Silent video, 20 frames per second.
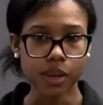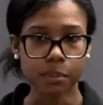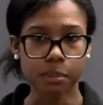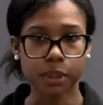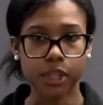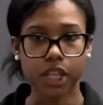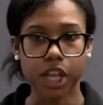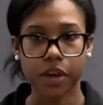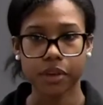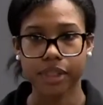8.
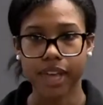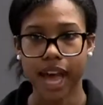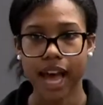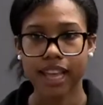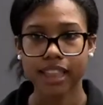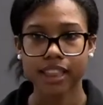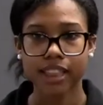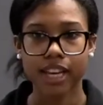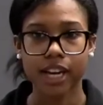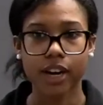Below
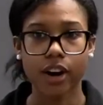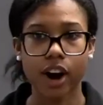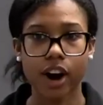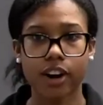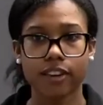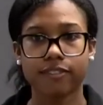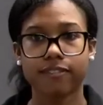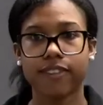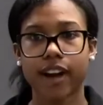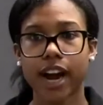that, there
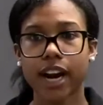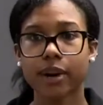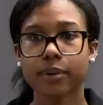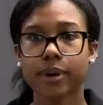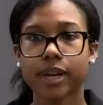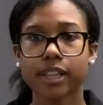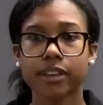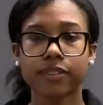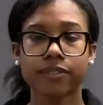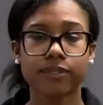are fire
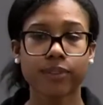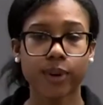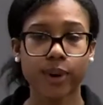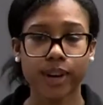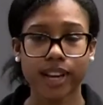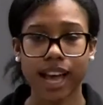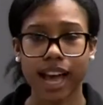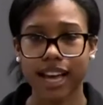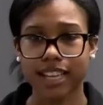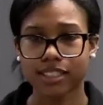weather
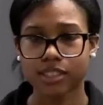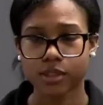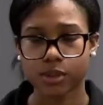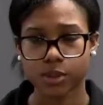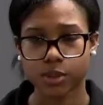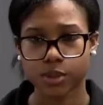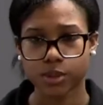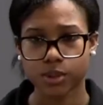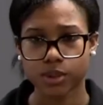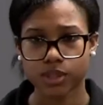
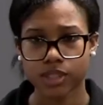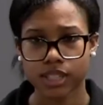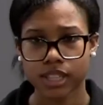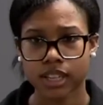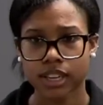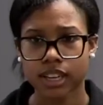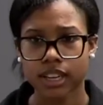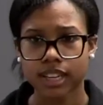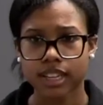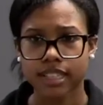forecast tools
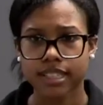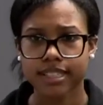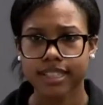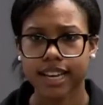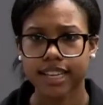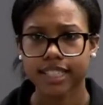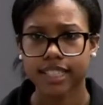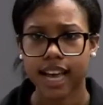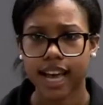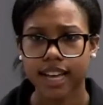
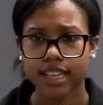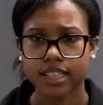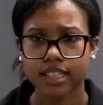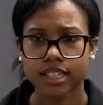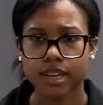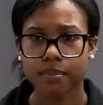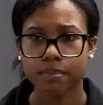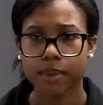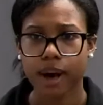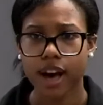such
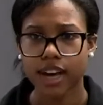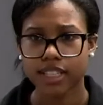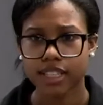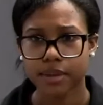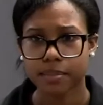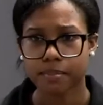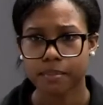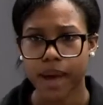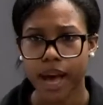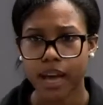as
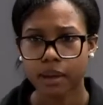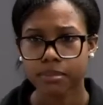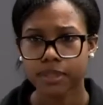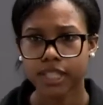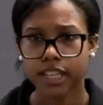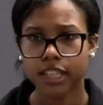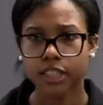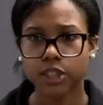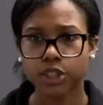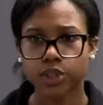composite
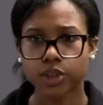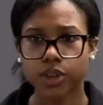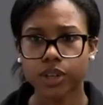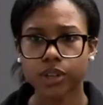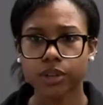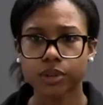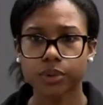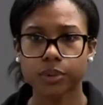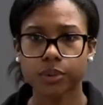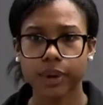maps and
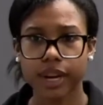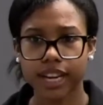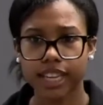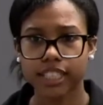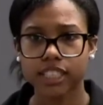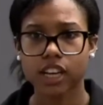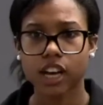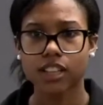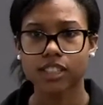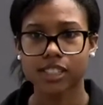
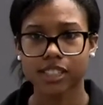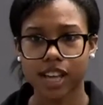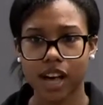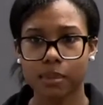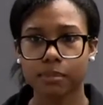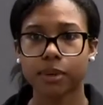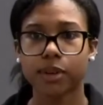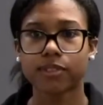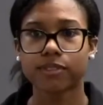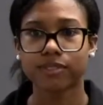short-range
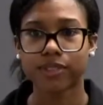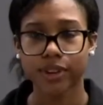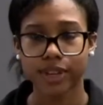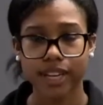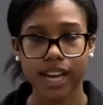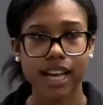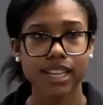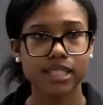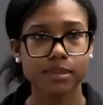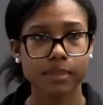ensemble
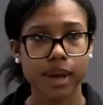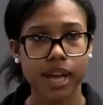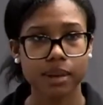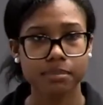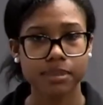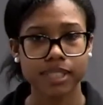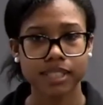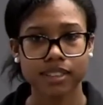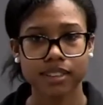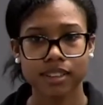forecast
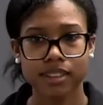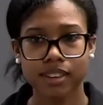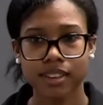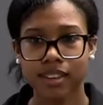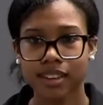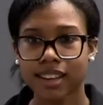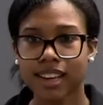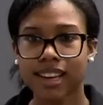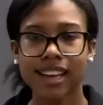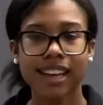maps.
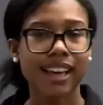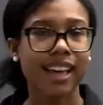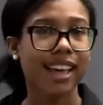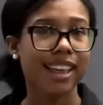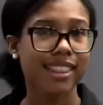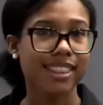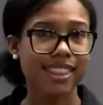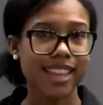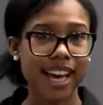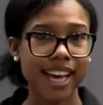
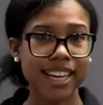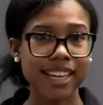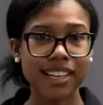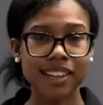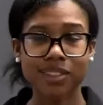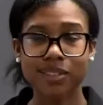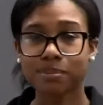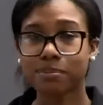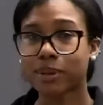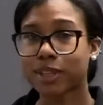
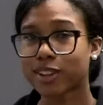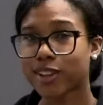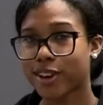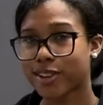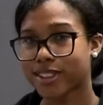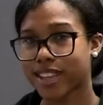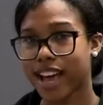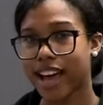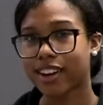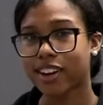Then
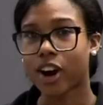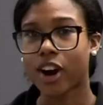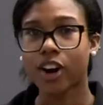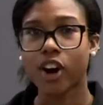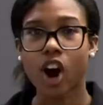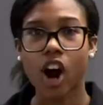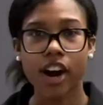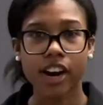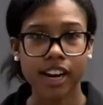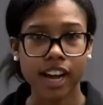below that
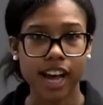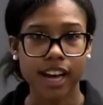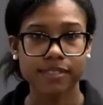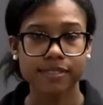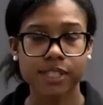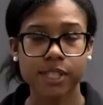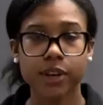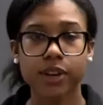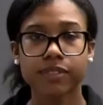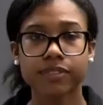are
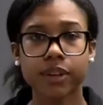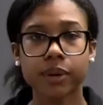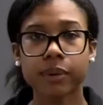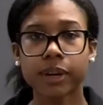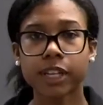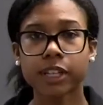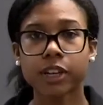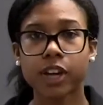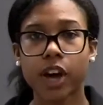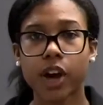archives. So if you
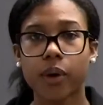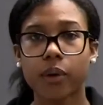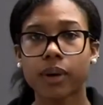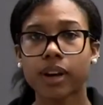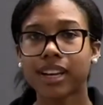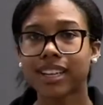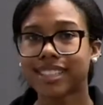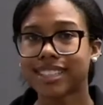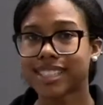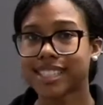want to
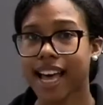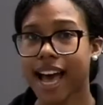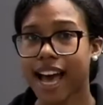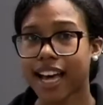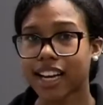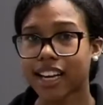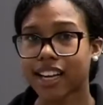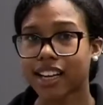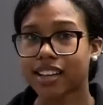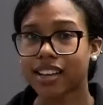know
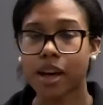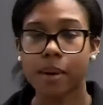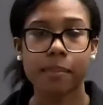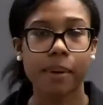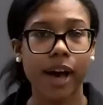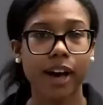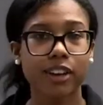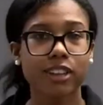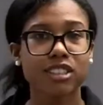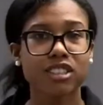data
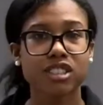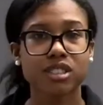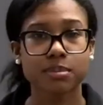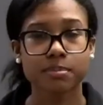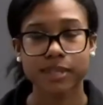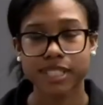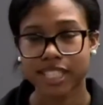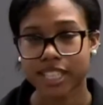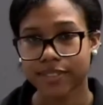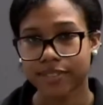about a
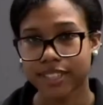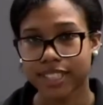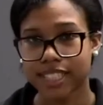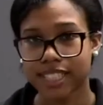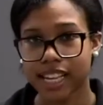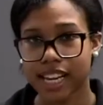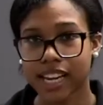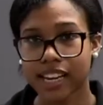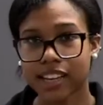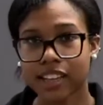specific
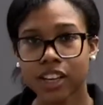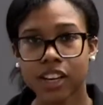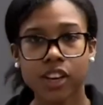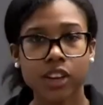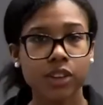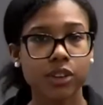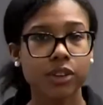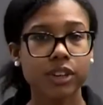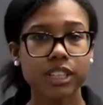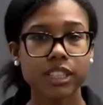date,
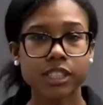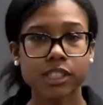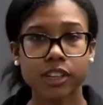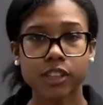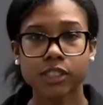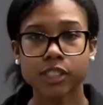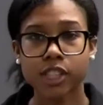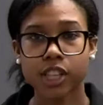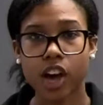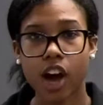you can
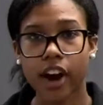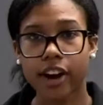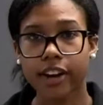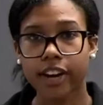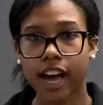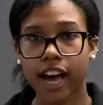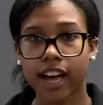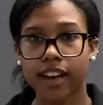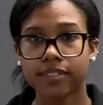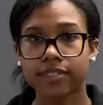search the
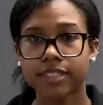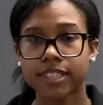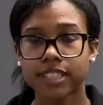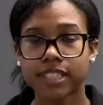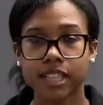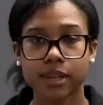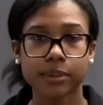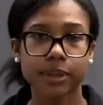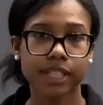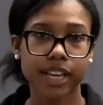archive to
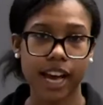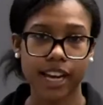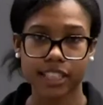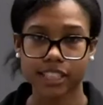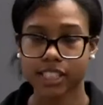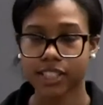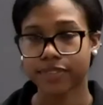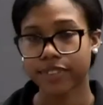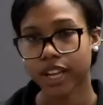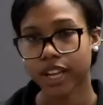see what data is